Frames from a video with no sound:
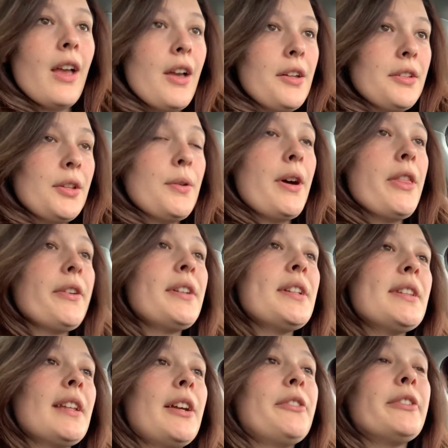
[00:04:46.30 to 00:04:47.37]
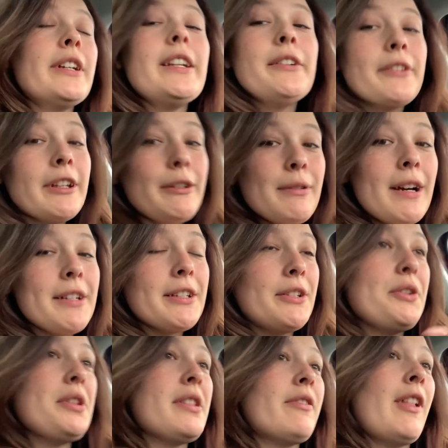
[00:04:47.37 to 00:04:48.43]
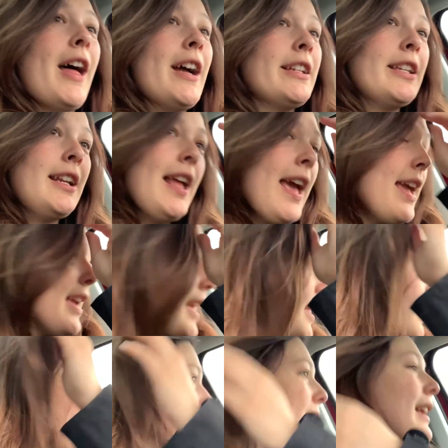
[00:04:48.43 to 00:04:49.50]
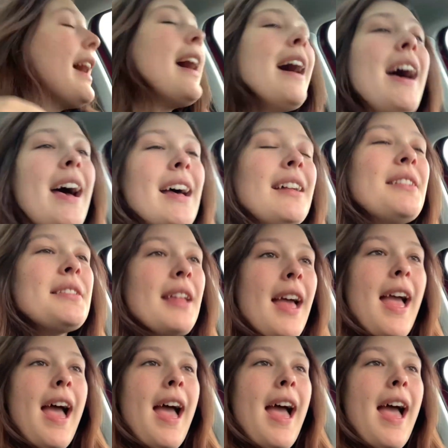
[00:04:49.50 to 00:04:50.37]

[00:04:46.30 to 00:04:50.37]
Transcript: So one of the reasons I really wanted to do this vlog today is because